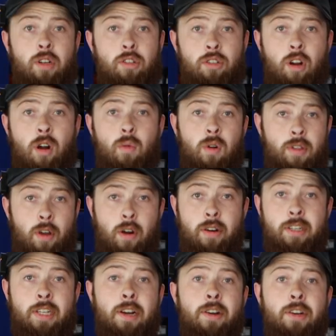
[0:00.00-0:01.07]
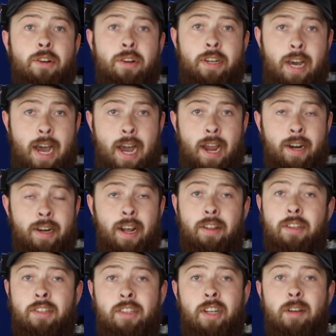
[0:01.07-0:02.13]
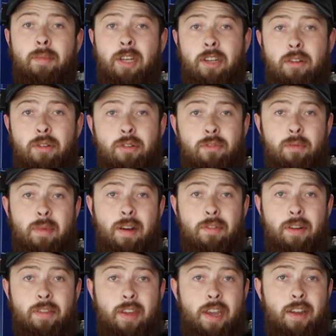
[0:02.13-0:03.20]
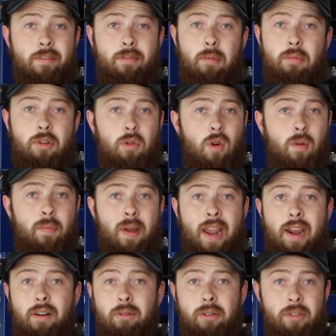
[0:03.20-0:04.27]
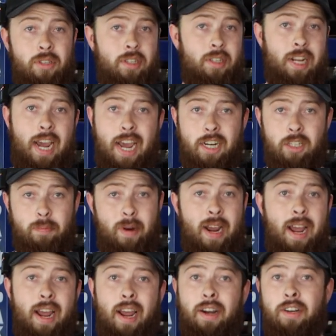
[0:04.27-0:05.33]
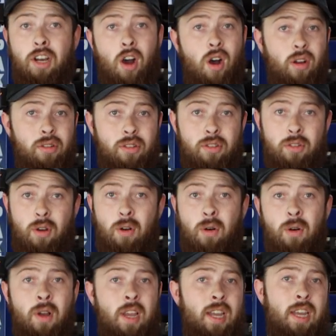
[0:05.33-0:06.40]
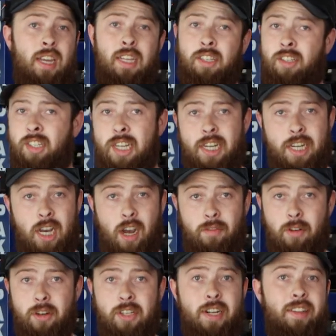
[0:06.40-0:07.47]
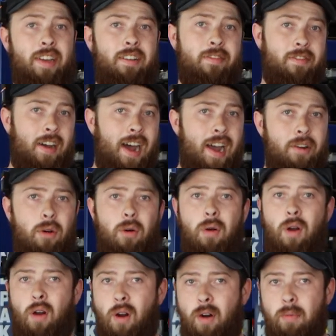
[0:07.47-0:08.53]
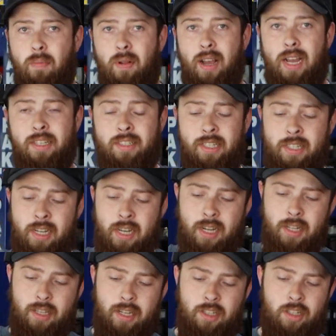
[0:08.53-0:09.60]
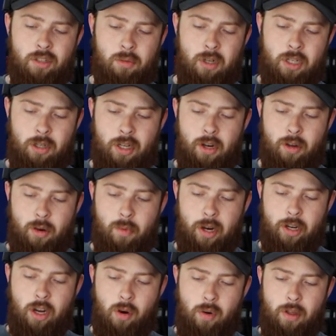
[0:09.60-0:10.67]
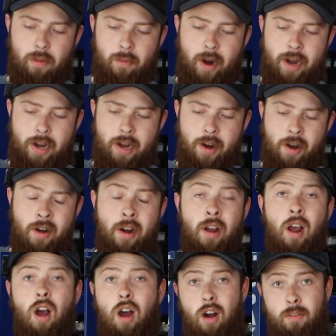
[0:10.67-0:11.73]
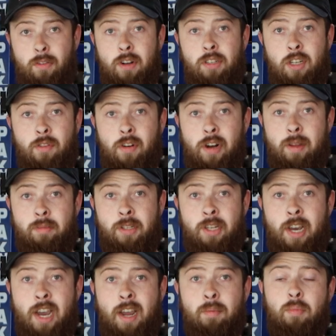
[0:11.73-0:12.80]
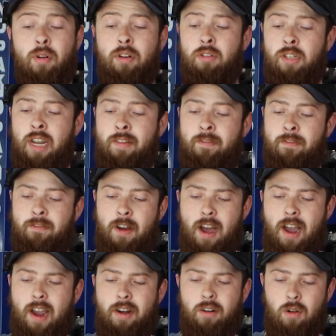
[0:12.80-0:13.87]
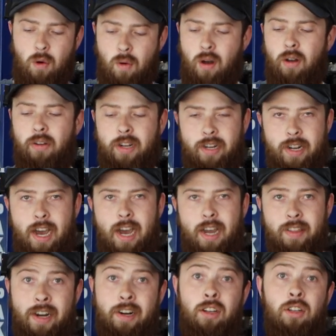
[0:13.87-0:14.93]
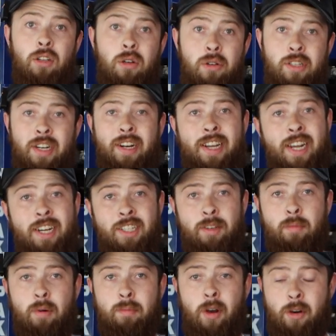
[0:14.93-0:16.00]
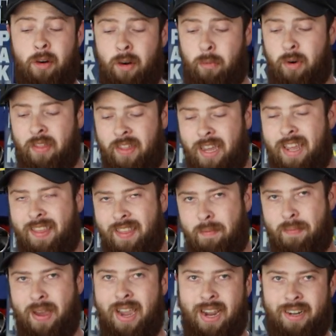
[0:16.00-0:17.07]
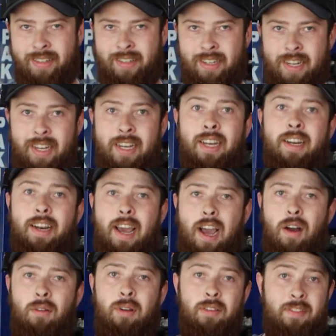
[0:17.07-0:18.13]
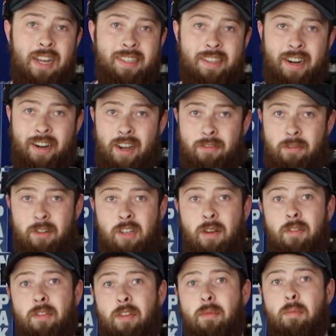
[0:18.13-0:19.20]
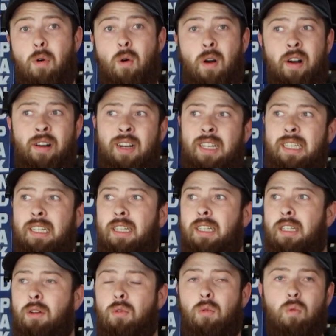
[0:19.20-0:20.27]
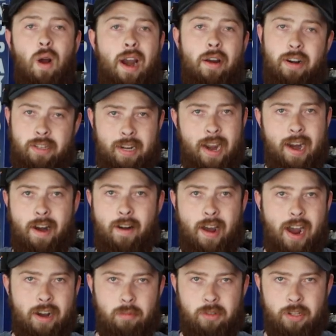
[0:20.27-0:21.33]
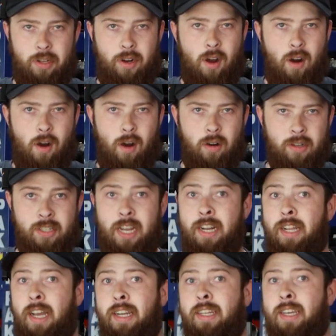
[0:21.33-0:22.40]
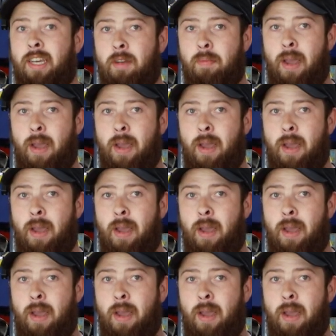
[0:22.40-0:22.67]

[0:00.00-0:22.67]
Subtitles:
going to start with our interior dye. Now this is going to be used from everything from door panels, dash pad, console, seat covers, anything, vinyl, hard plastic. This is what you're going to want to go with right here. Our friends over at MCI produce a fine quality dye that includes an adhesion promoter within the paint. Now, if that's not enough for some of your more wear and tear items in the car, say like kick